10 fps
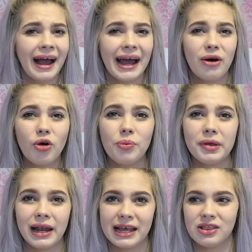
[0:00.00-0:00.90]
I
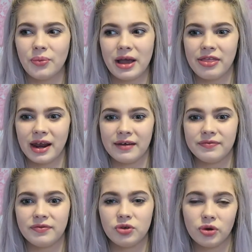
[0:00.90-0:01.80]
hope you like the way that
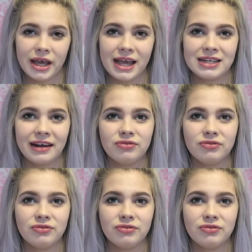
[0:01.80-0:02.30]
I've done it.